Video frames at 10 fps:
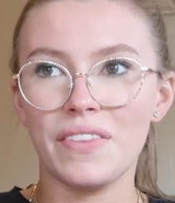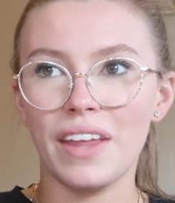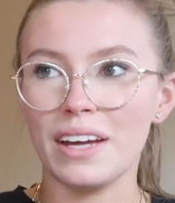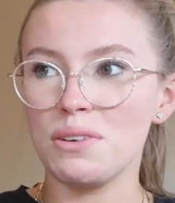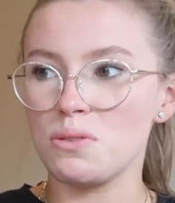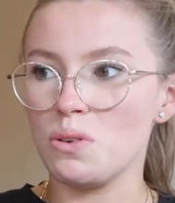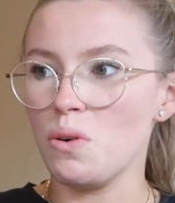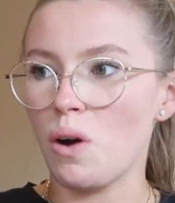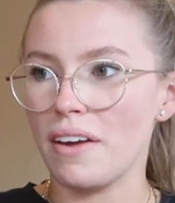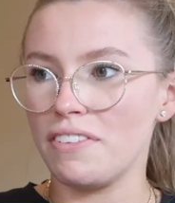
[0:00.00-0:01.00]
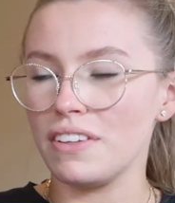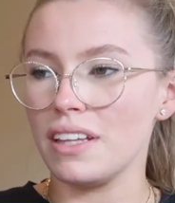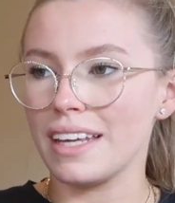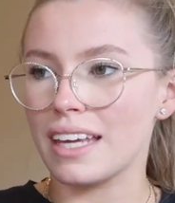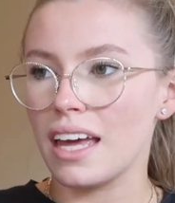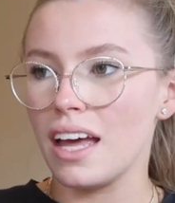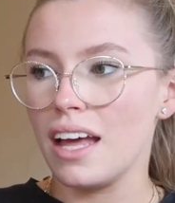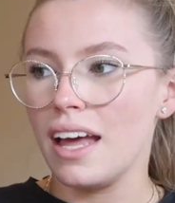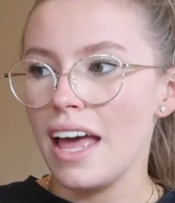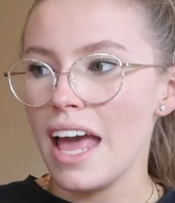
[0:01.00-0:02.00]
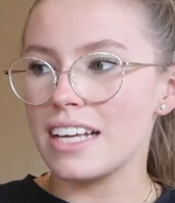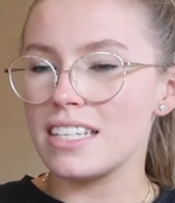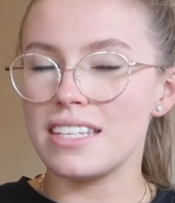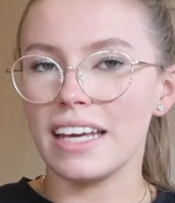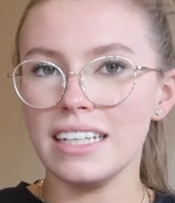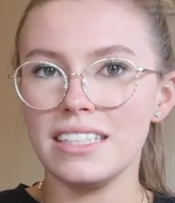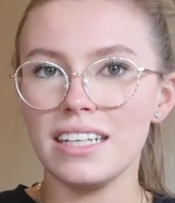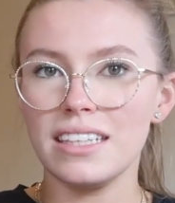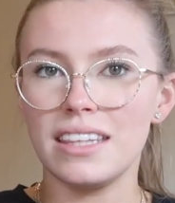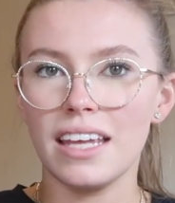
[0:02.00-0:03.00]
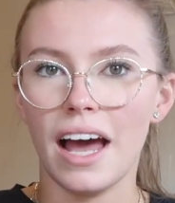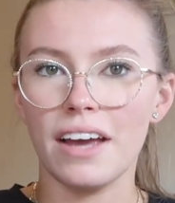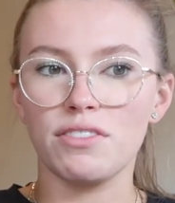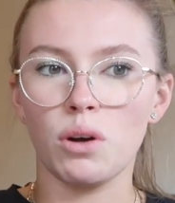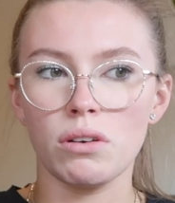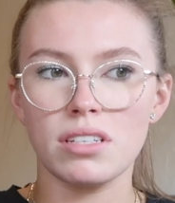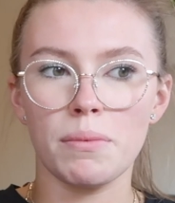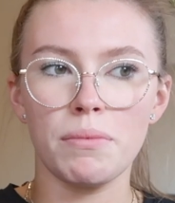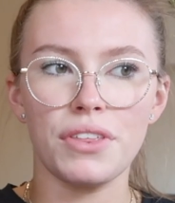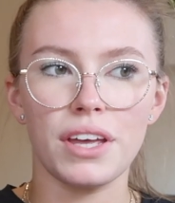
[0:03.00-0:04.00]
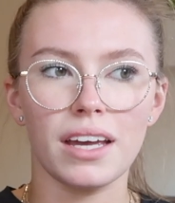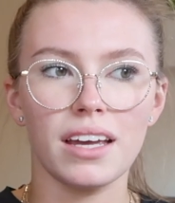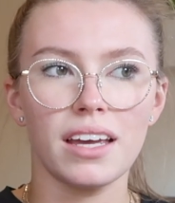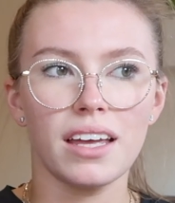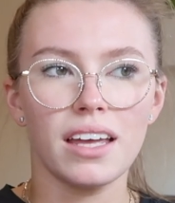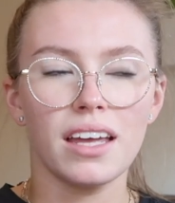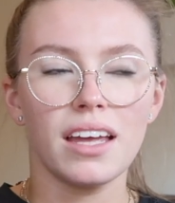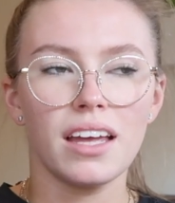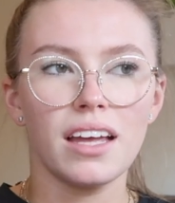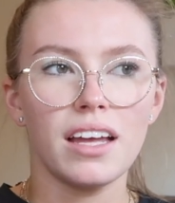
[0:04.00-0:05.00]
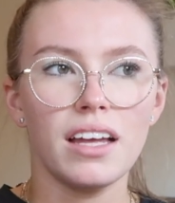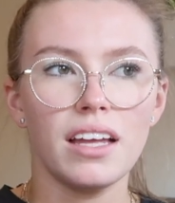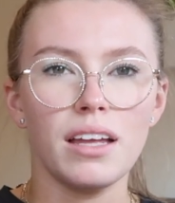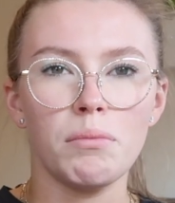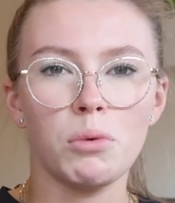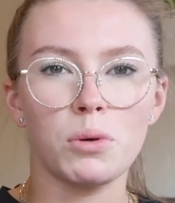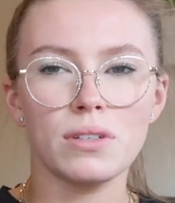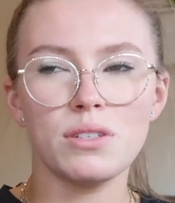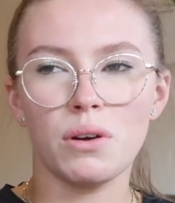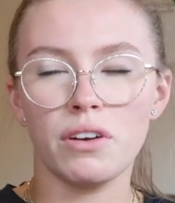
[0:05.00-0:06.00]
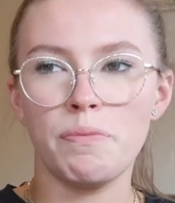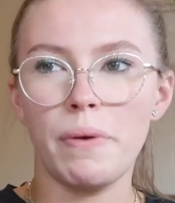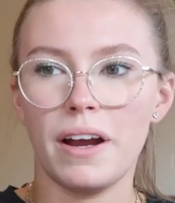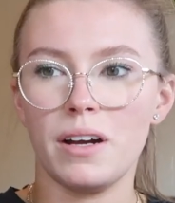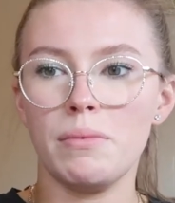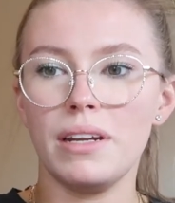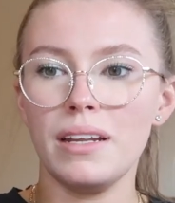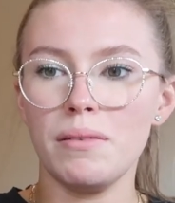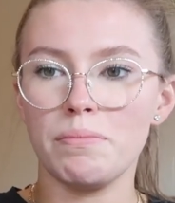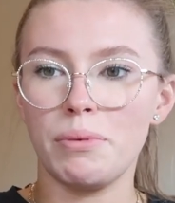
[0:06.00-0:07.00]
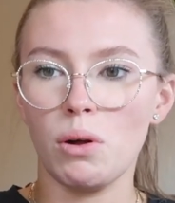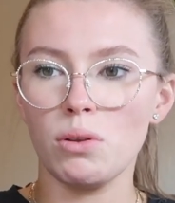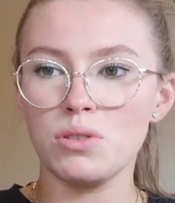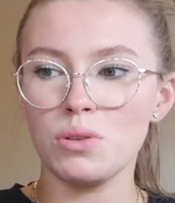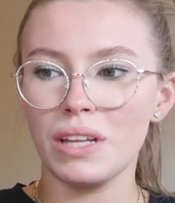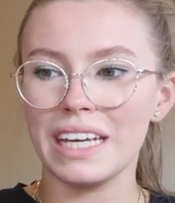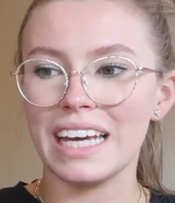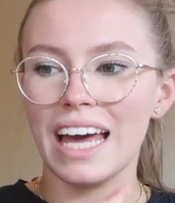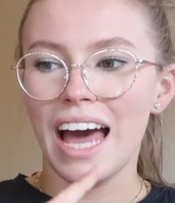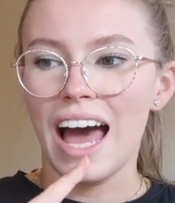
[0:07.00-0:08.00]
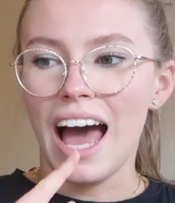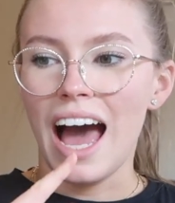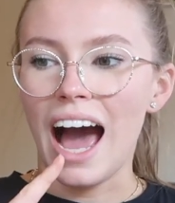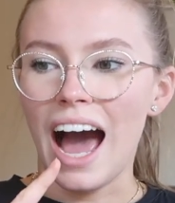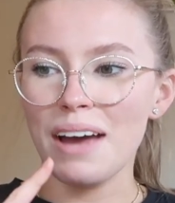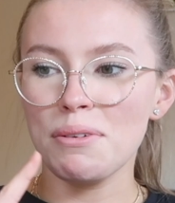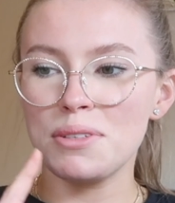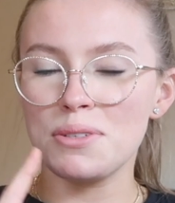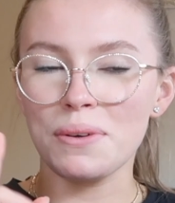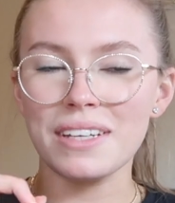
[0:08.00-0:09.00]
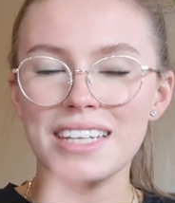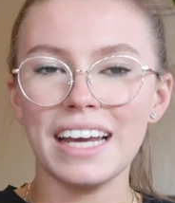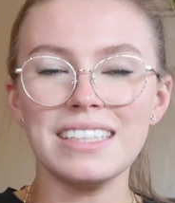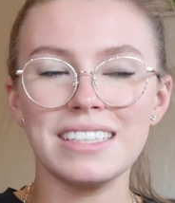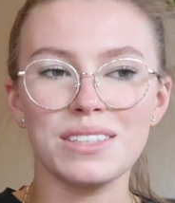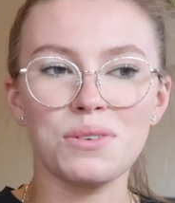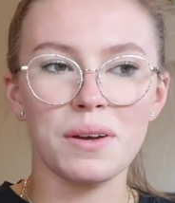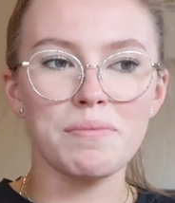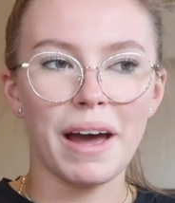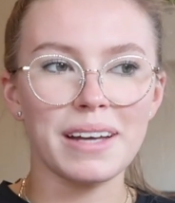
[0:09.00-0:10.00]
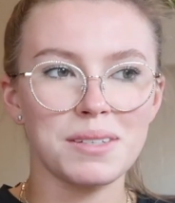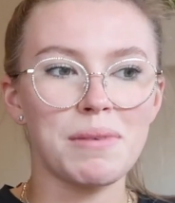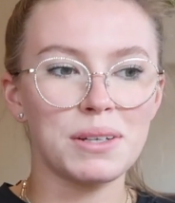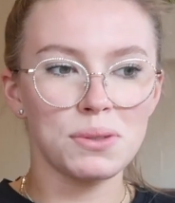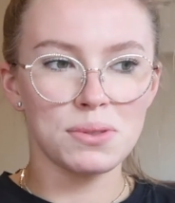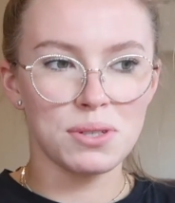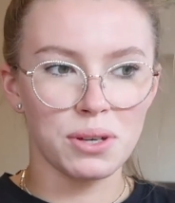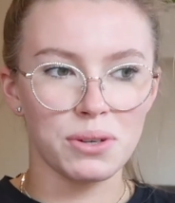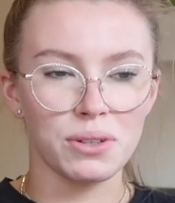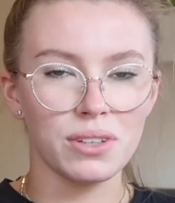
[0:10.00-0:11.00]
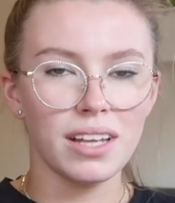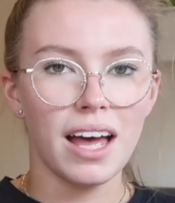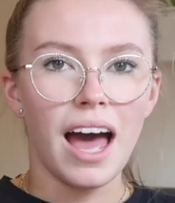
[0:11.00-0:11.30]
I don't know, I feel like excited that I've got something more sort of permanent, but also like I was so excited going back to my old school.